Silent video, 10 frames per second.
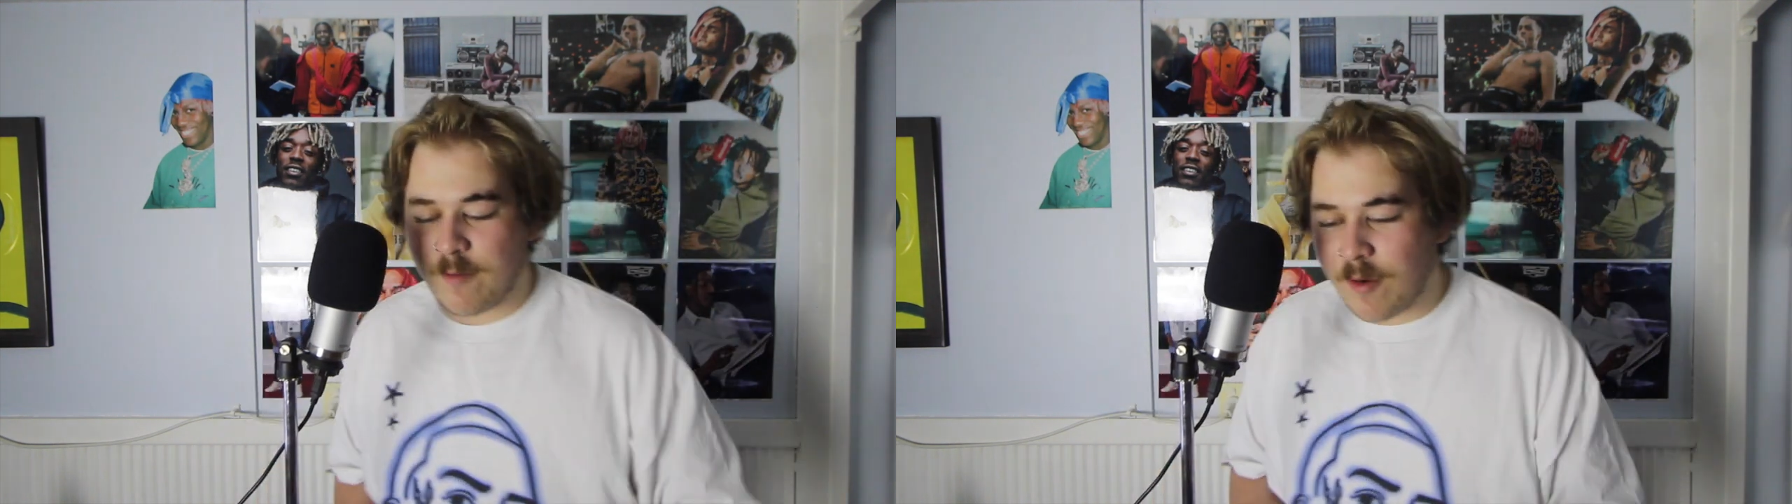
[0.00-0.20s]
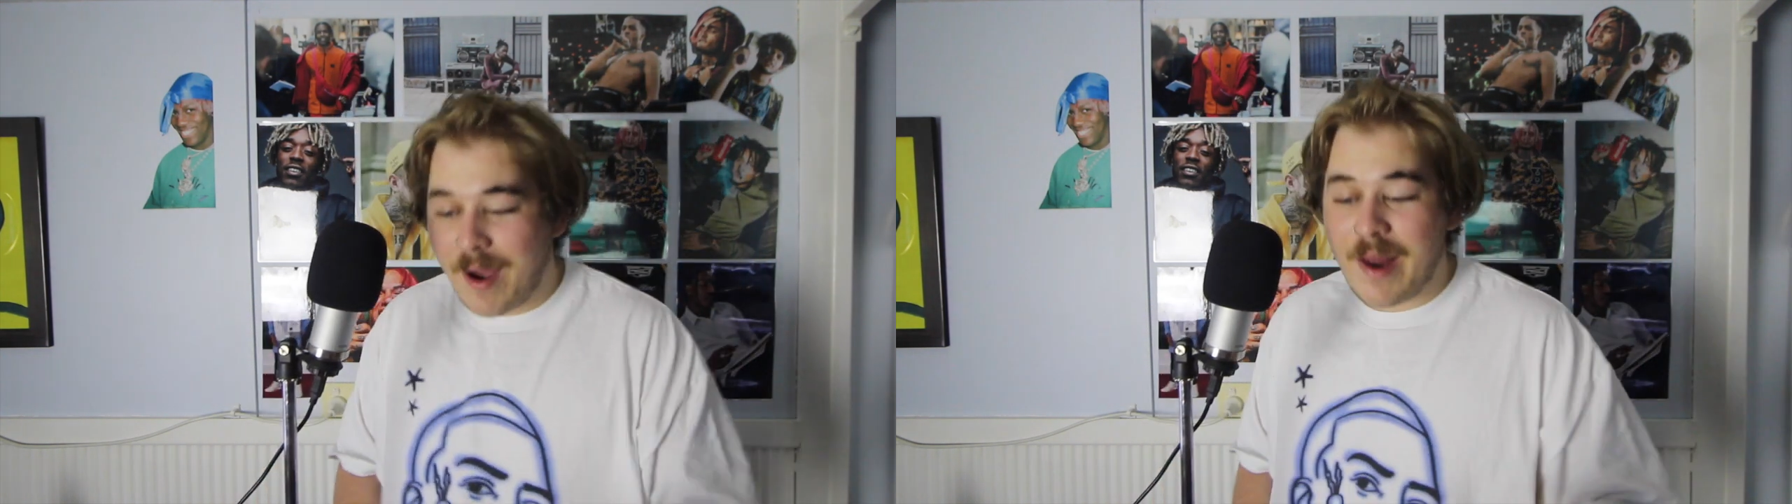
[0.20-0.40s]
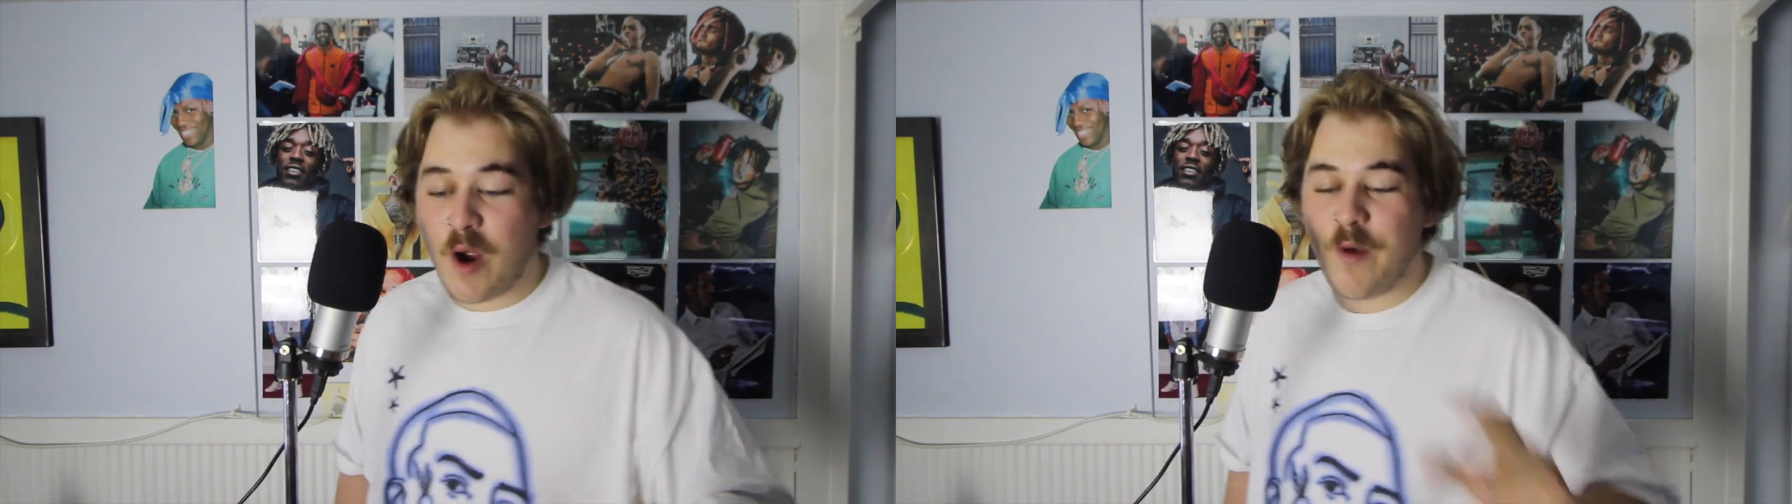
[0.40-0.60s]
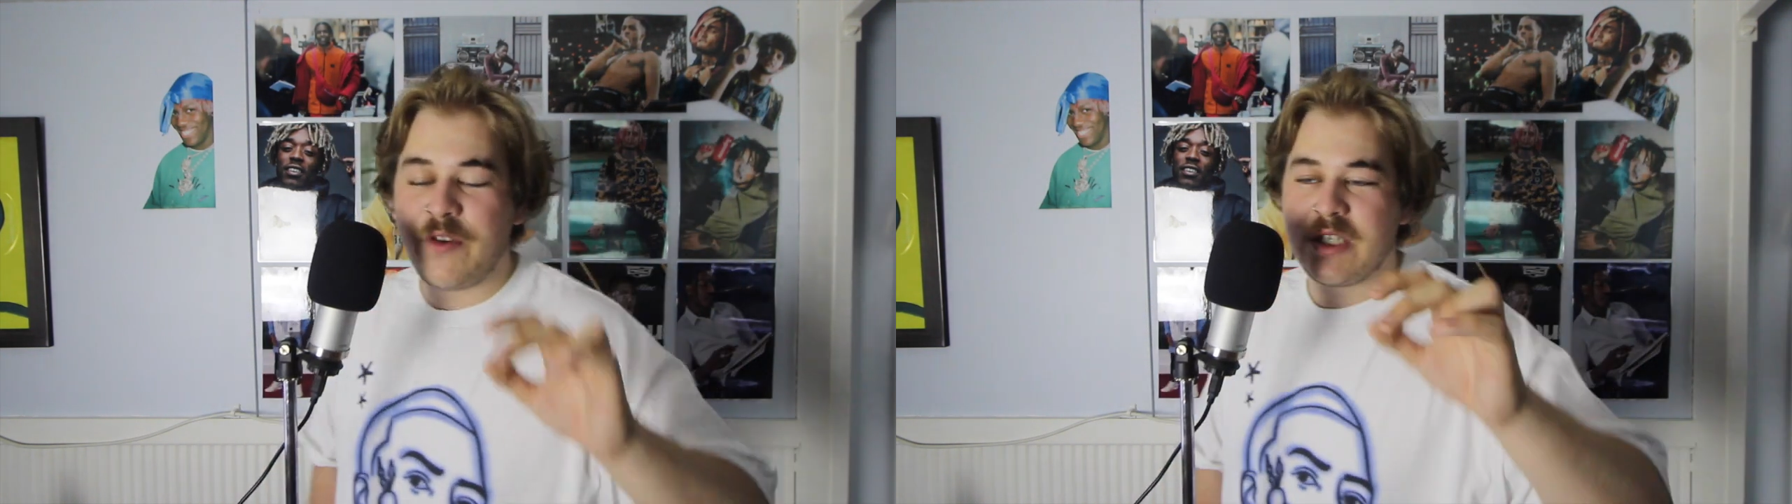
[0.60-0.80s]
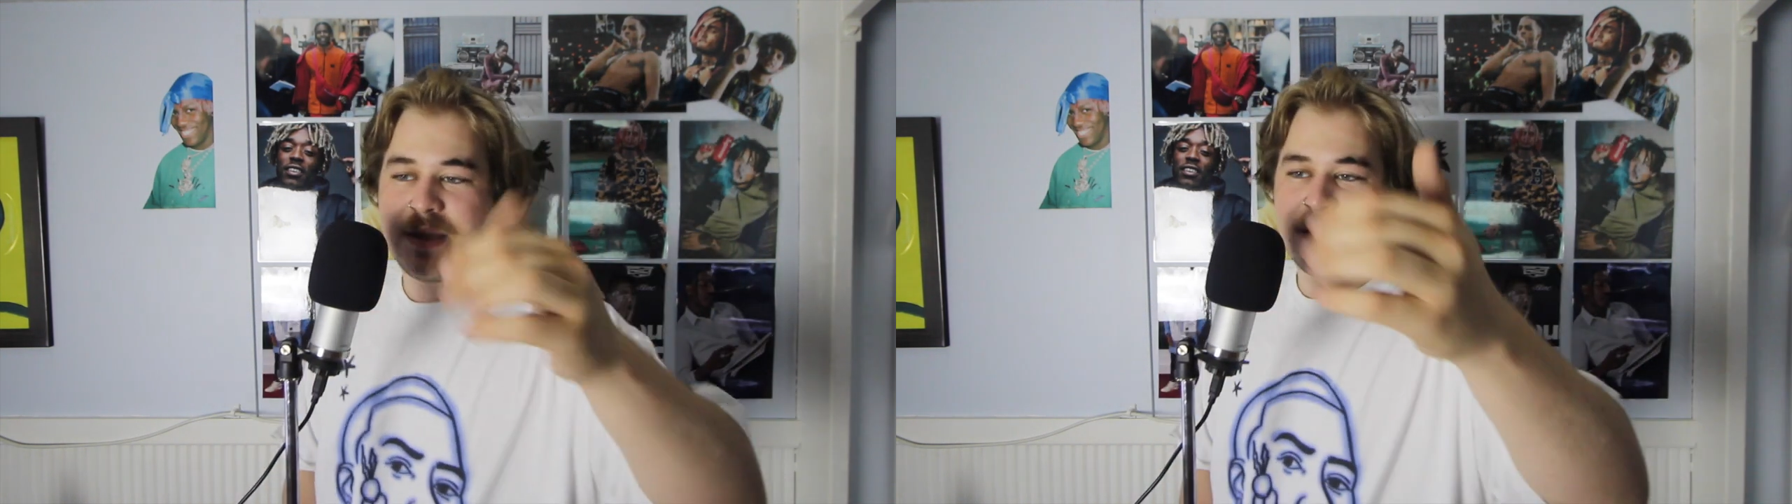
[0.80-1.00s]
right
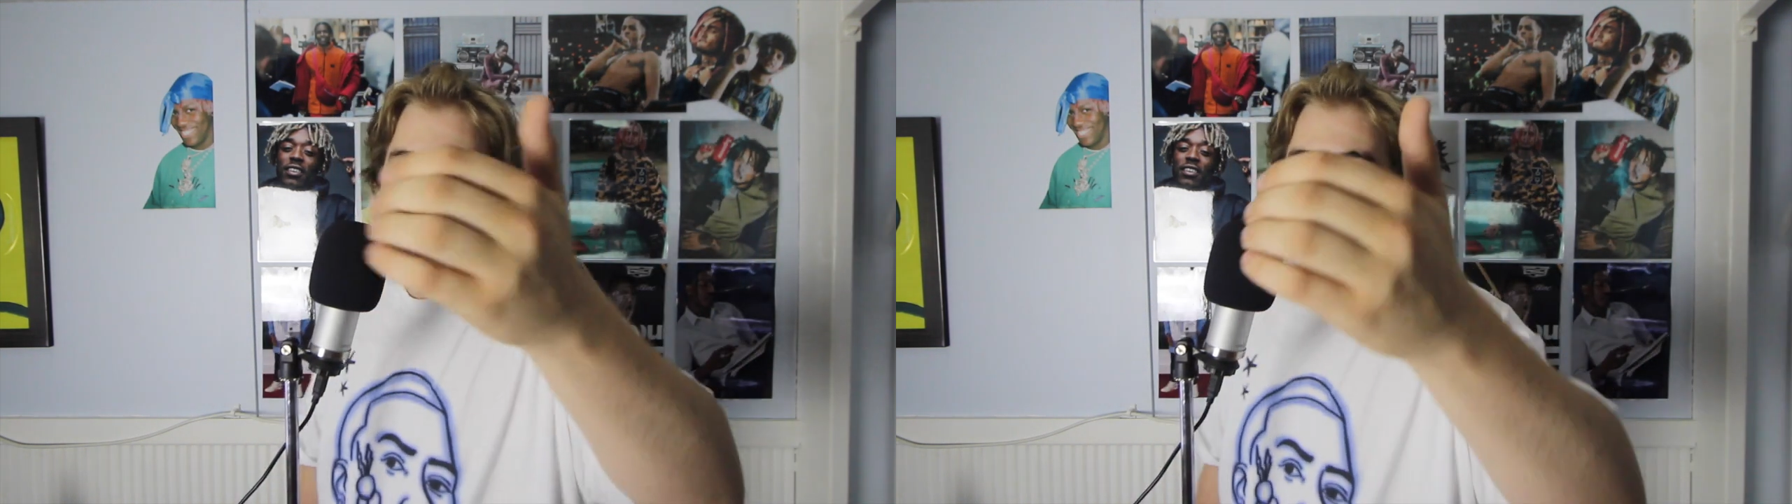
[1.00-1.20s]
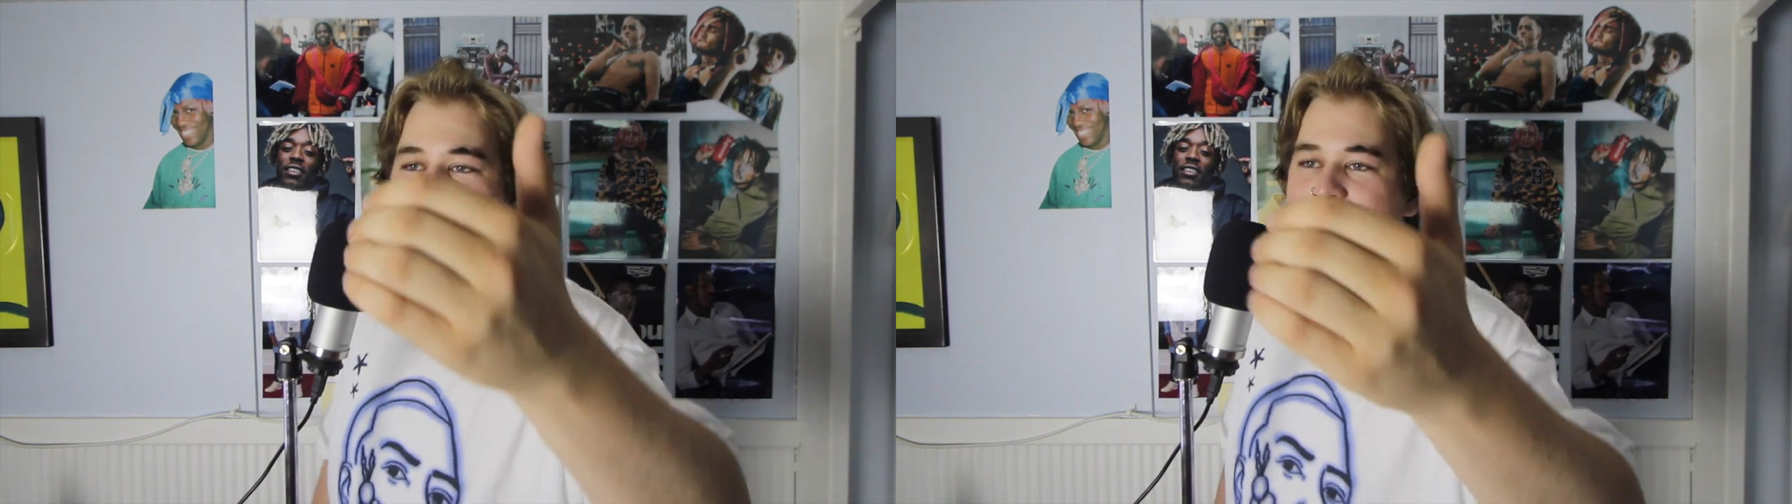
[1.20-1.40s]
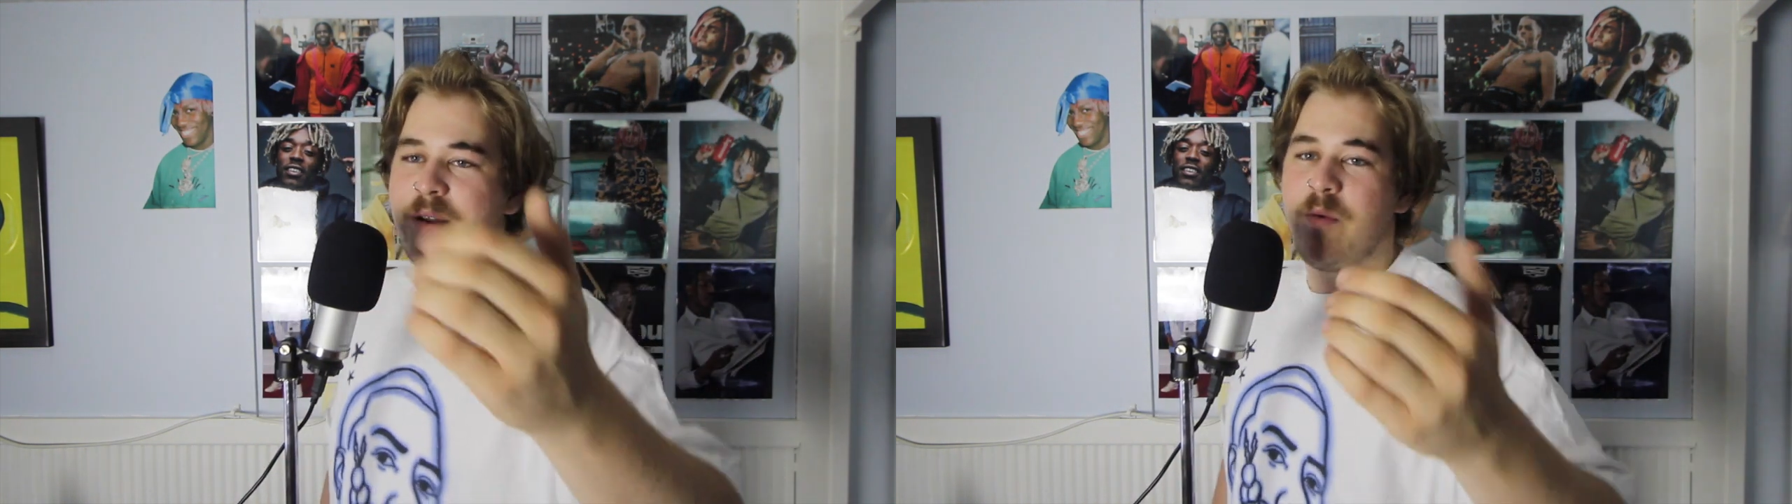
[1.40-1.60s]
over to the side